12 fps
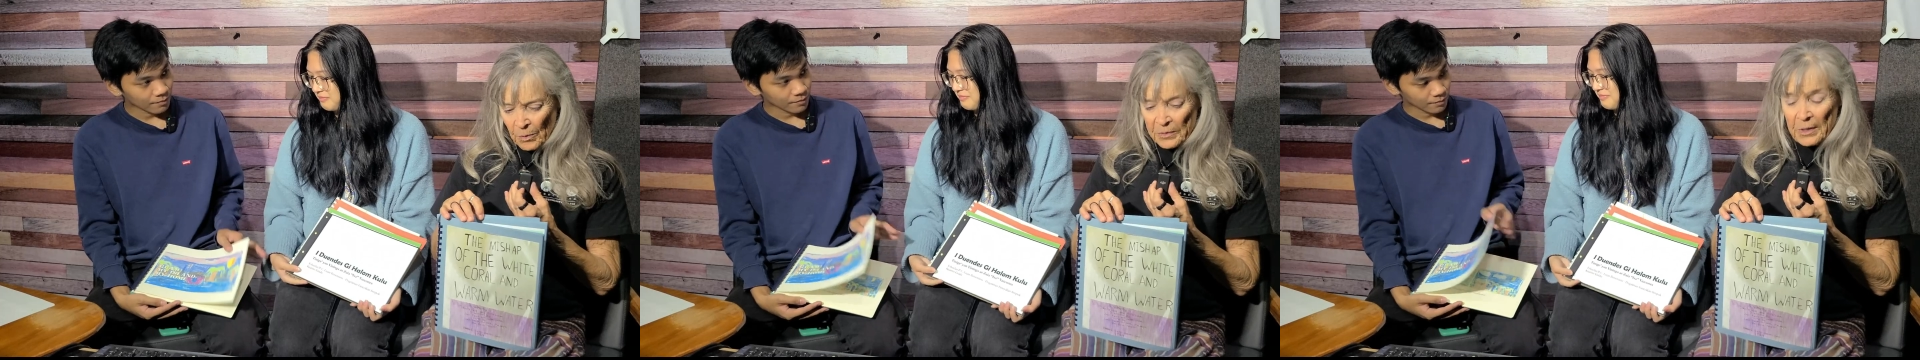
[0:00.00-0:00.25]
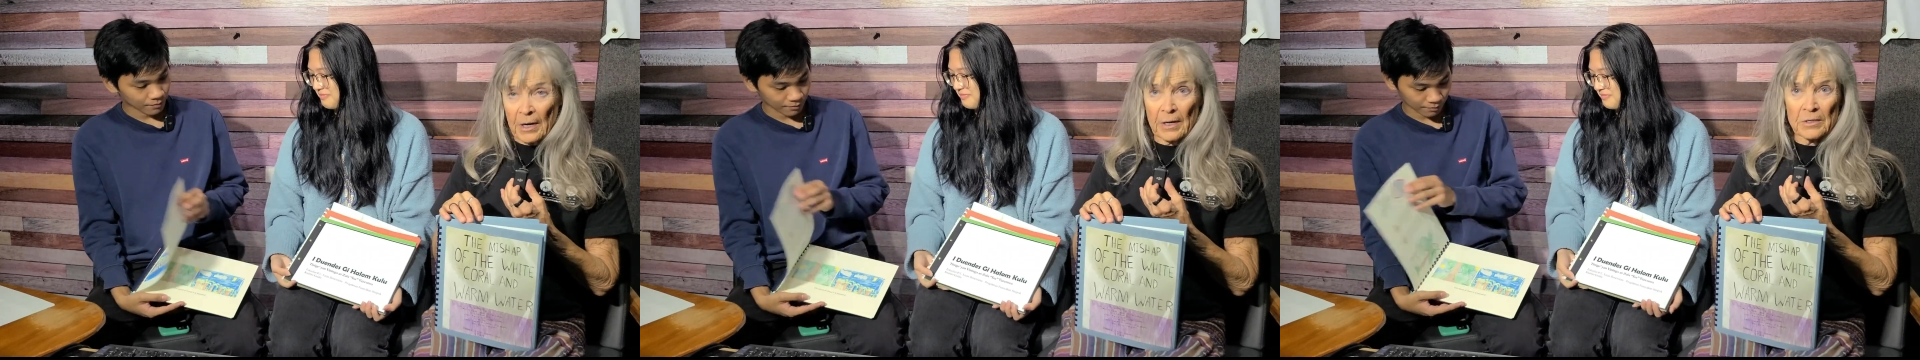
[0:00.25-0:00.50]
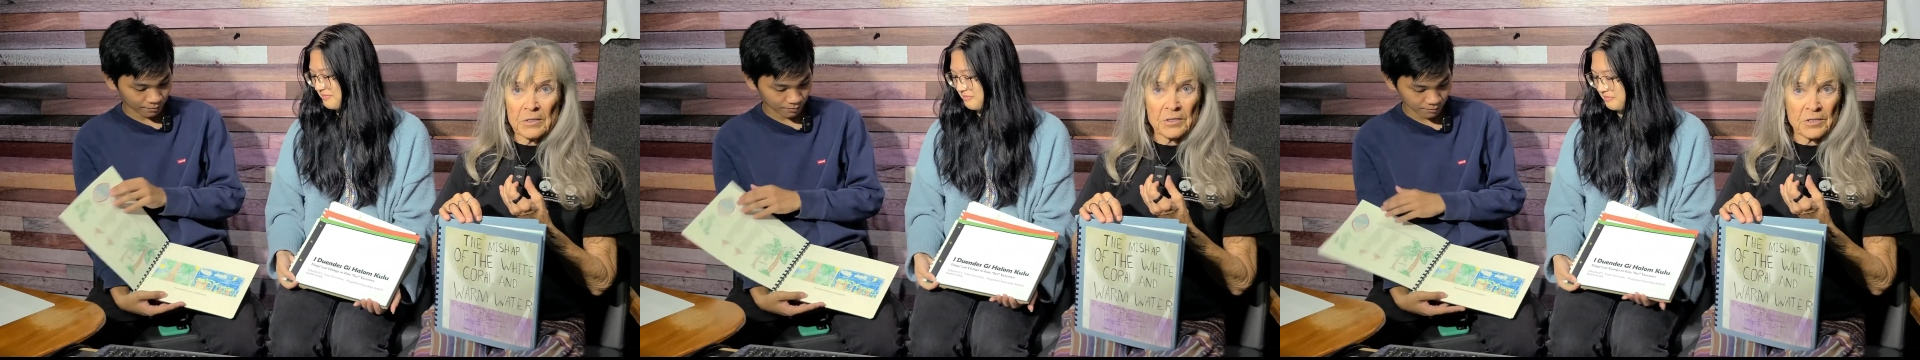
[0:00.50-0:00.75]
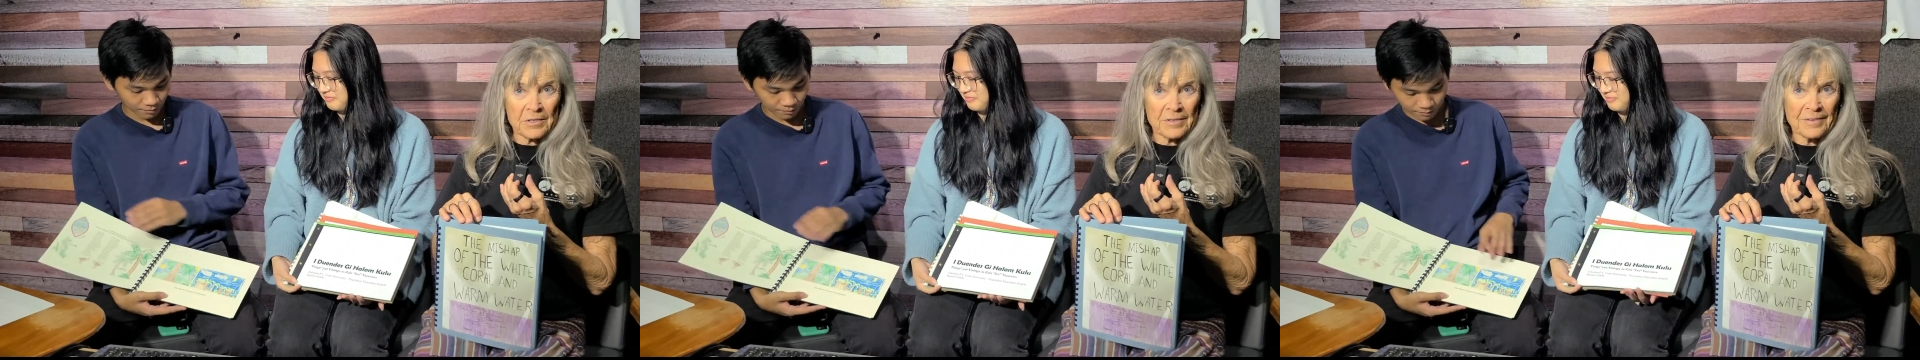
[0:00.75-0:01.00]
Speaker 1: Well, the
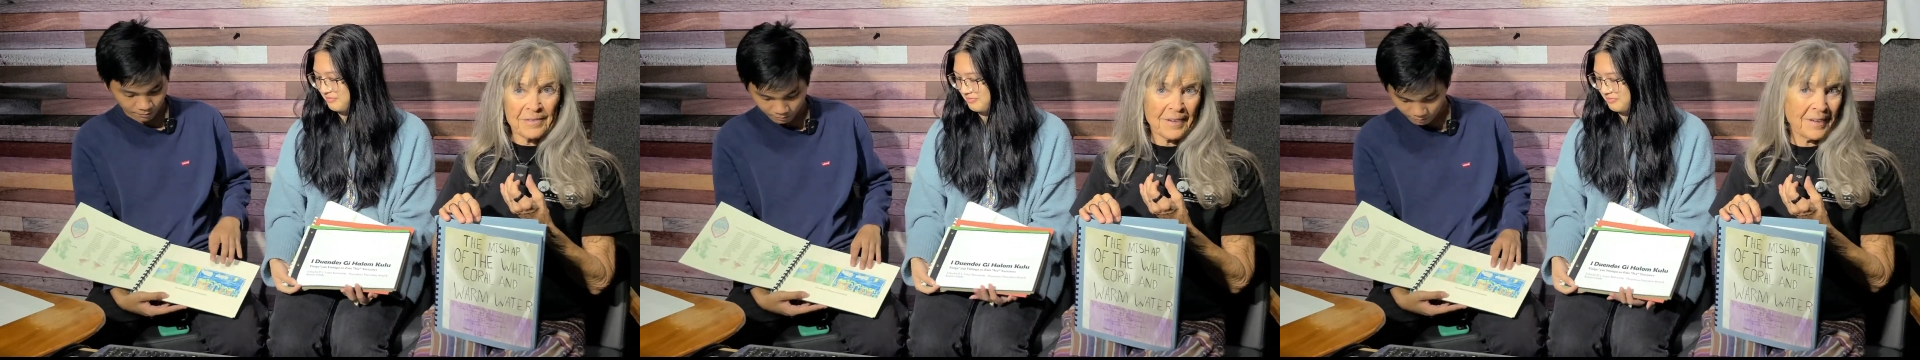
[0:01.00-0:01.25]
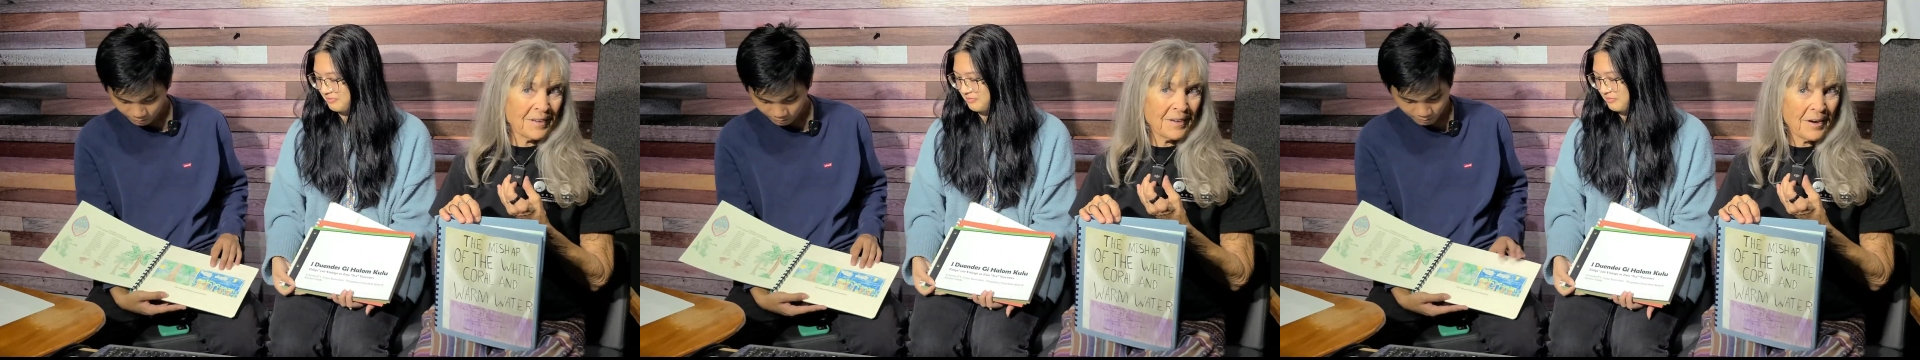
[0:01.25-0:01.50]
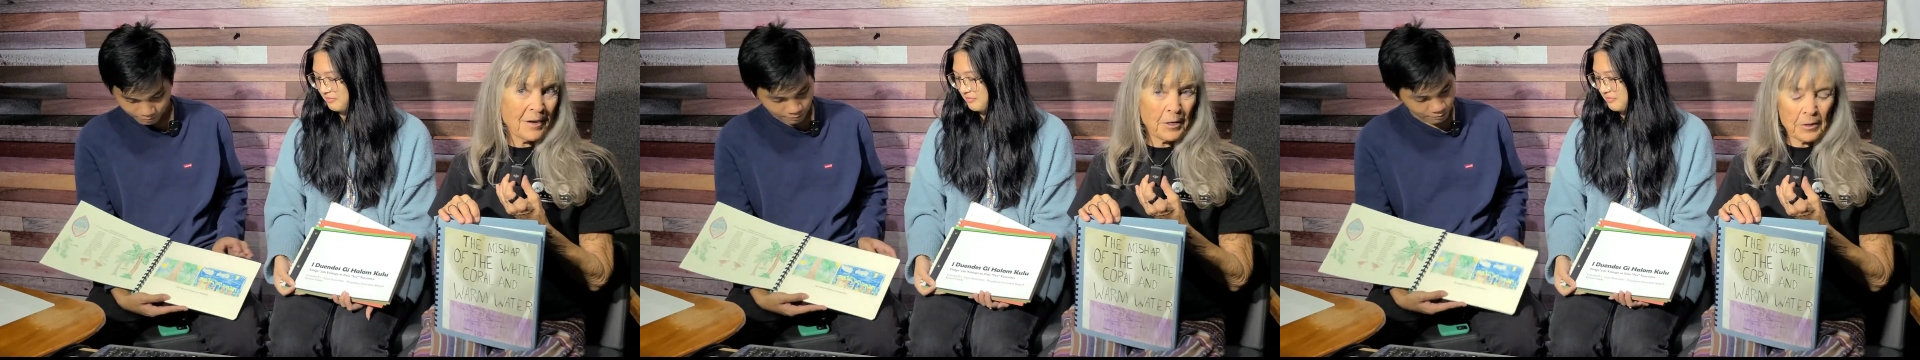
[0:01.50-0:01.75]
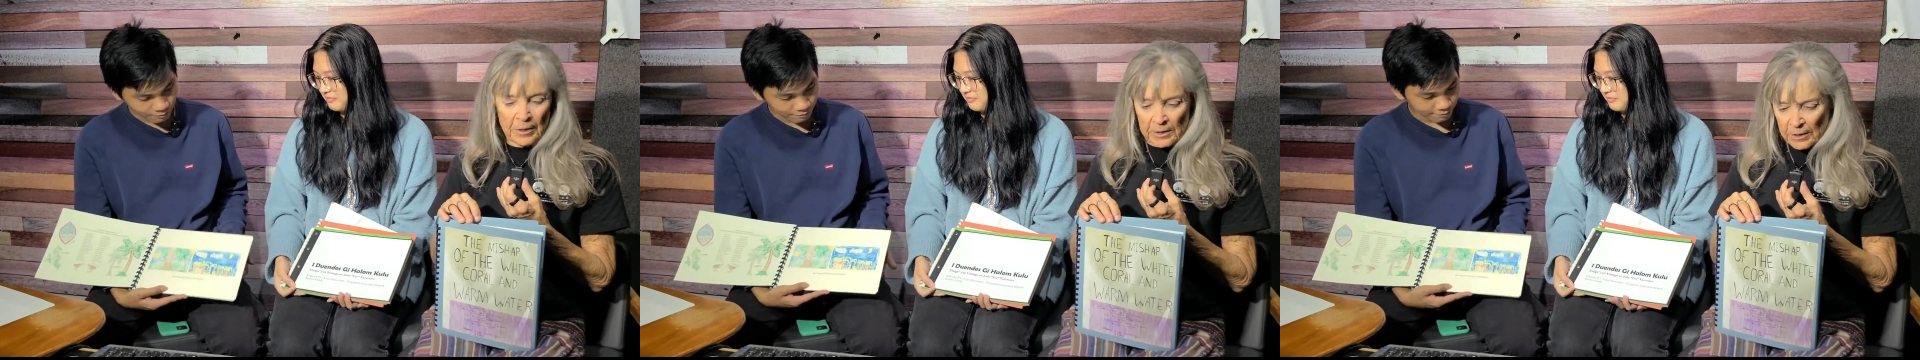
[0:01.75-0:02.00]
arts and
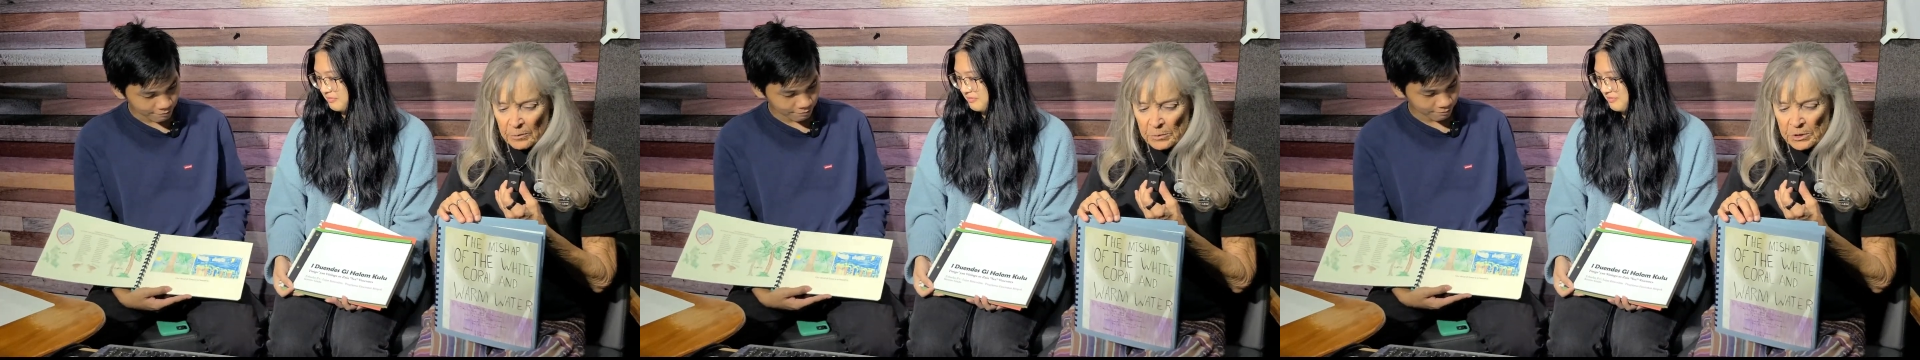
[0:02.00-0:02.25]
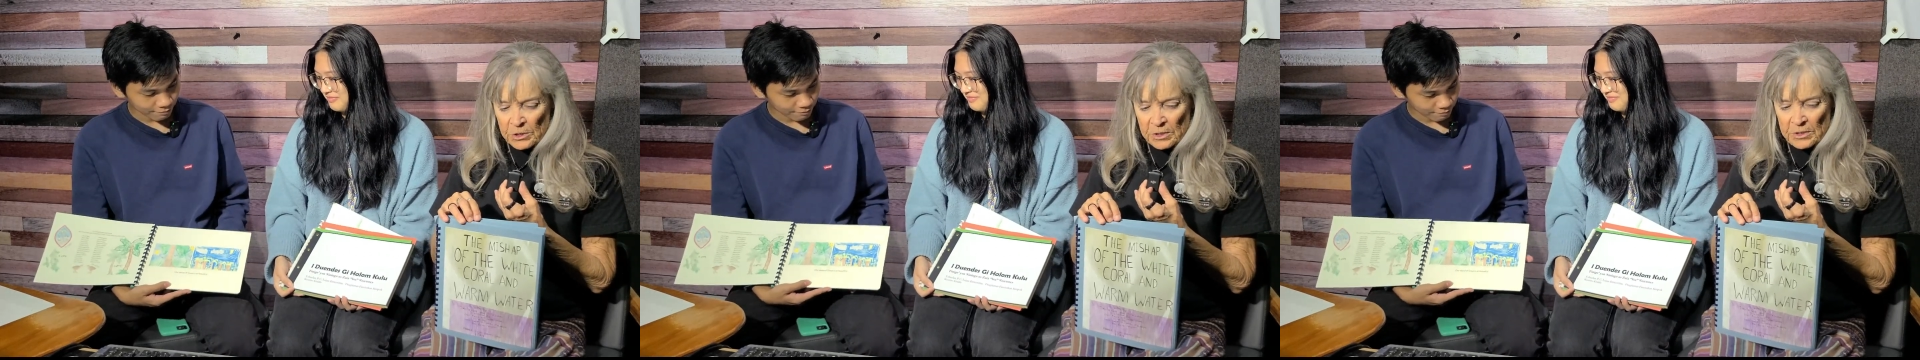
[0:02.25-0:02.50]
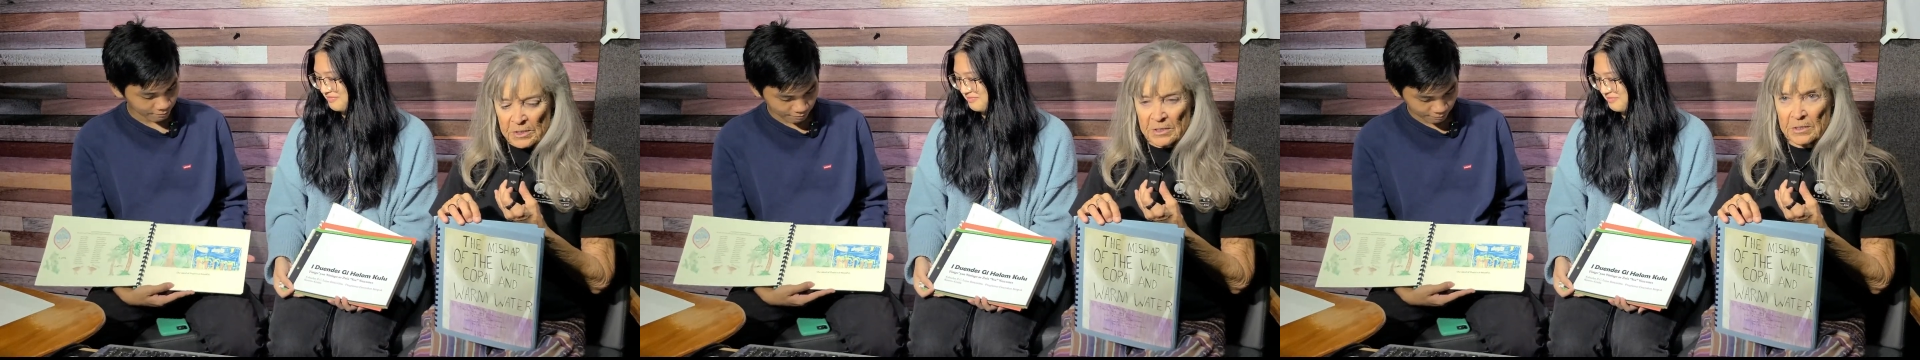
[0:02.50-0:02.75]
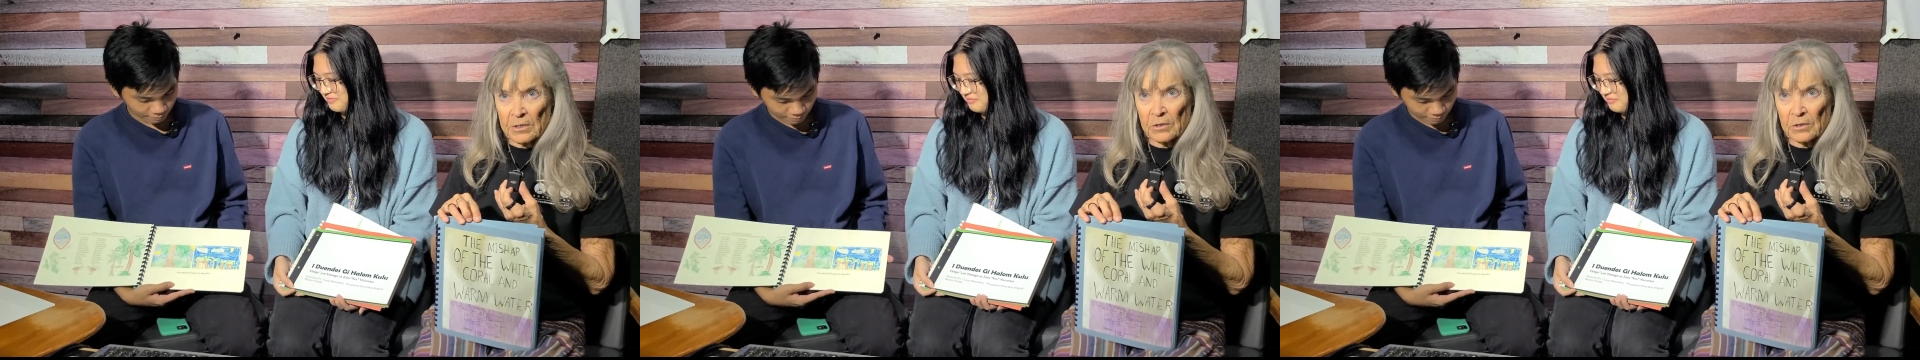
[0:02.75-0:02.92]
art and images,